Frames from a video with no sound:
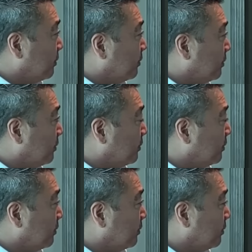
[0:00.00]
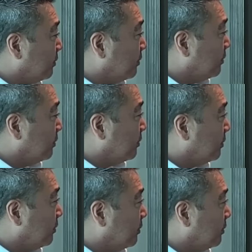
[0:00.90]

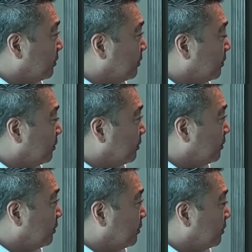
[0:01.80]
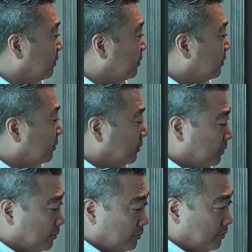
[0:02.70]

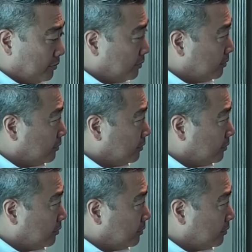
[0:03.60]
(silent)